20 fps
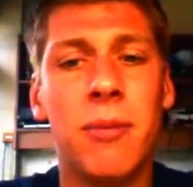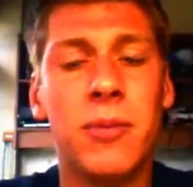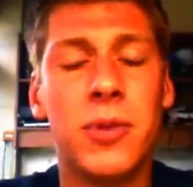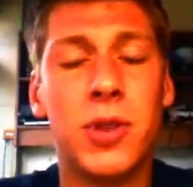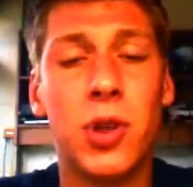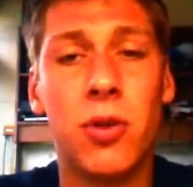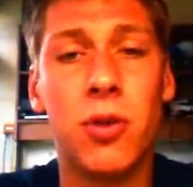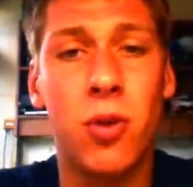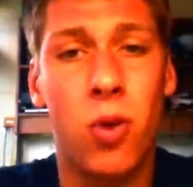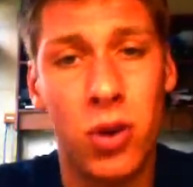
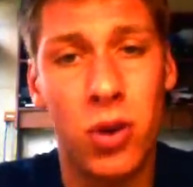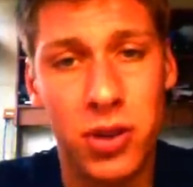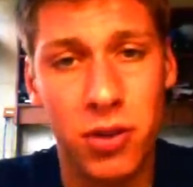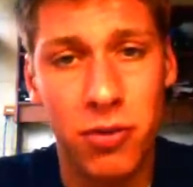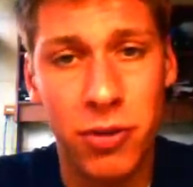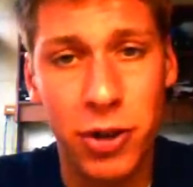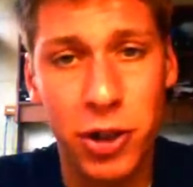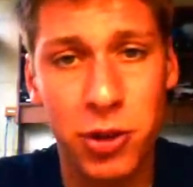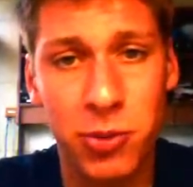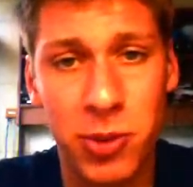So of course the
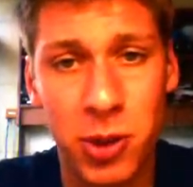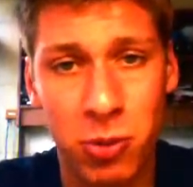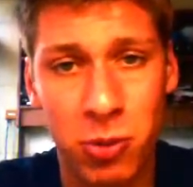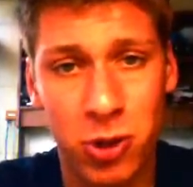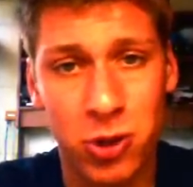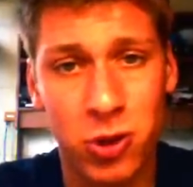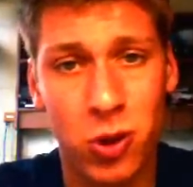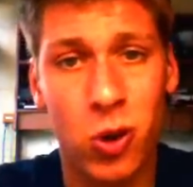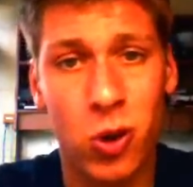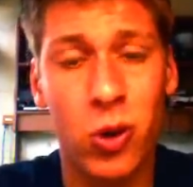fishermen
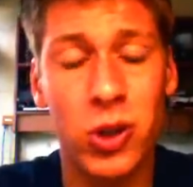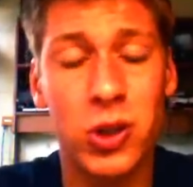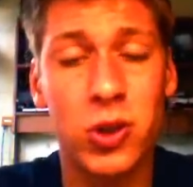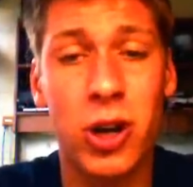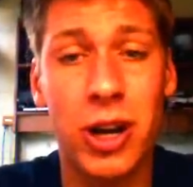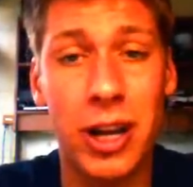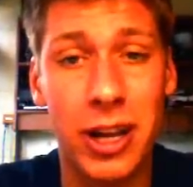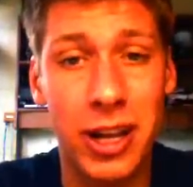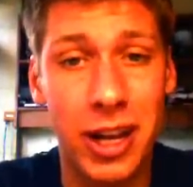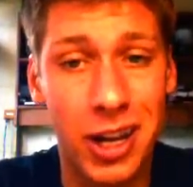were always
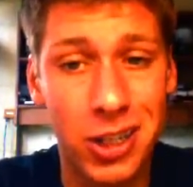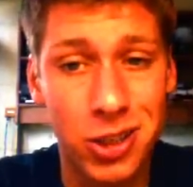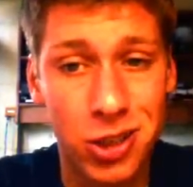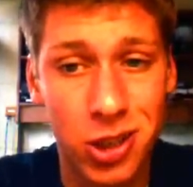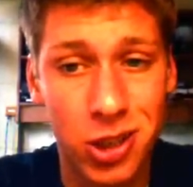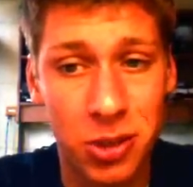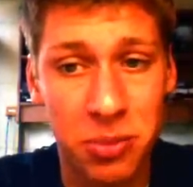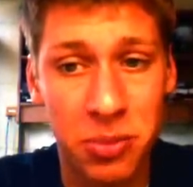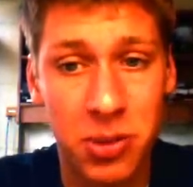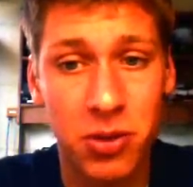trying to catch
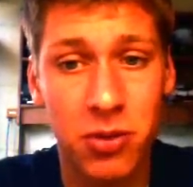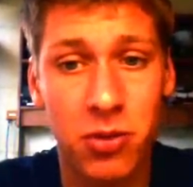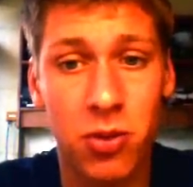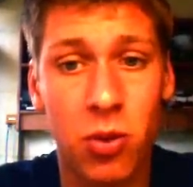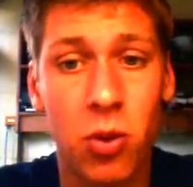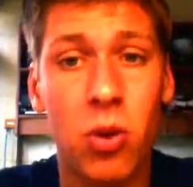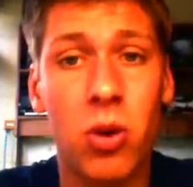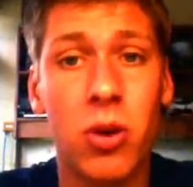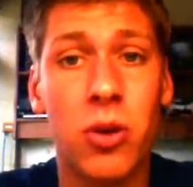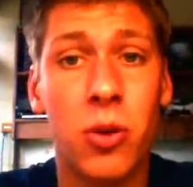them
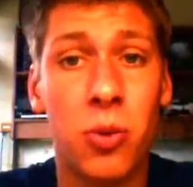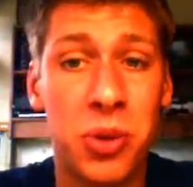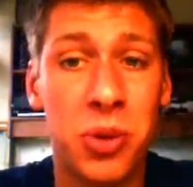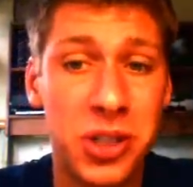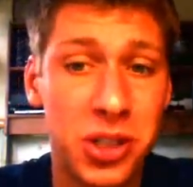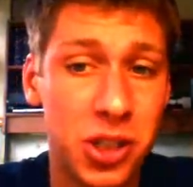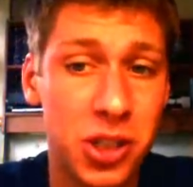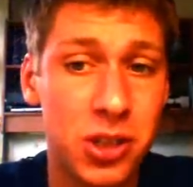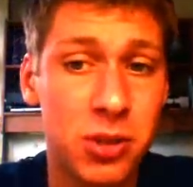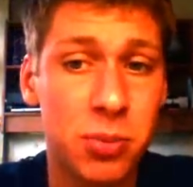for the
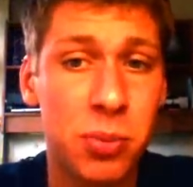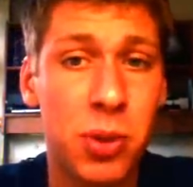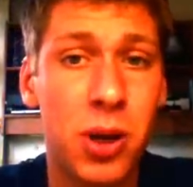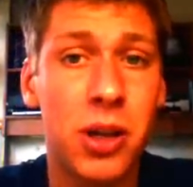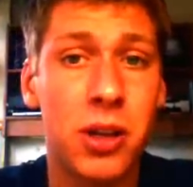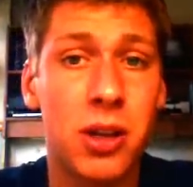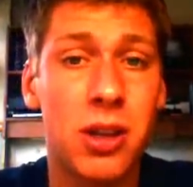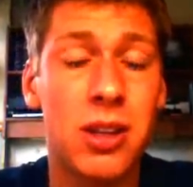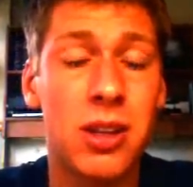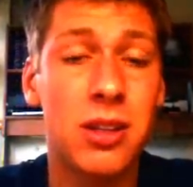riches,
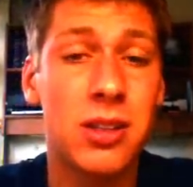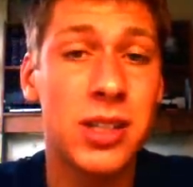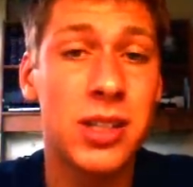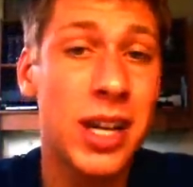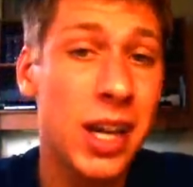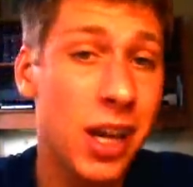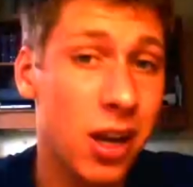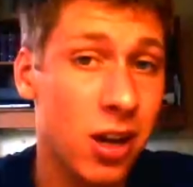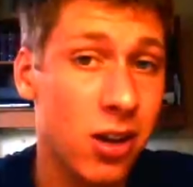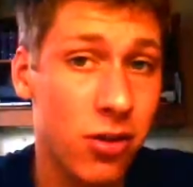but the
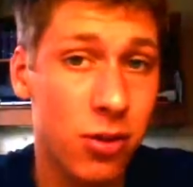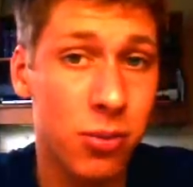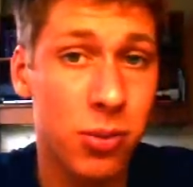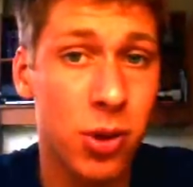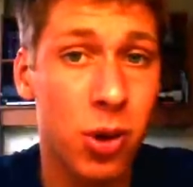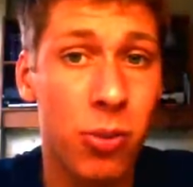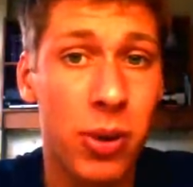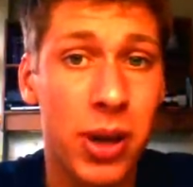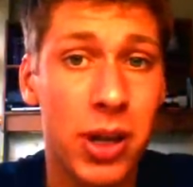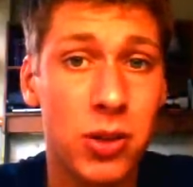singing of the
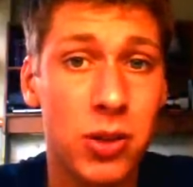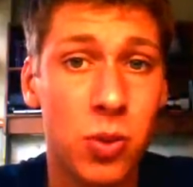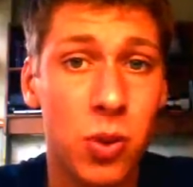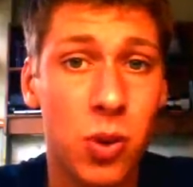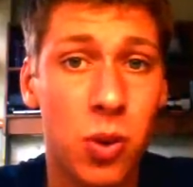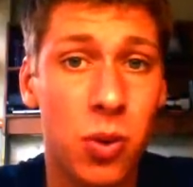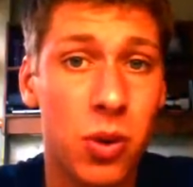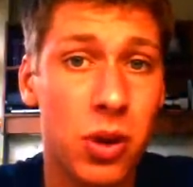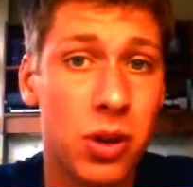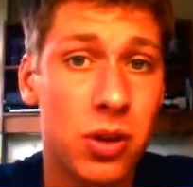mermaids would
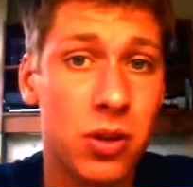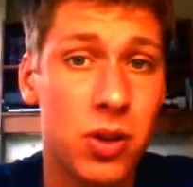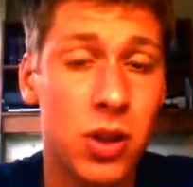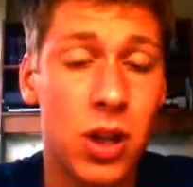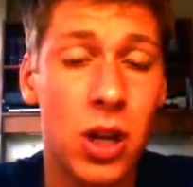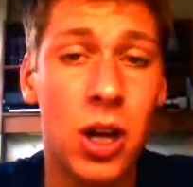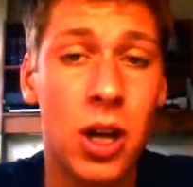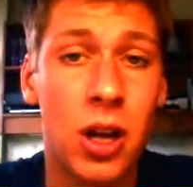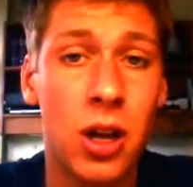always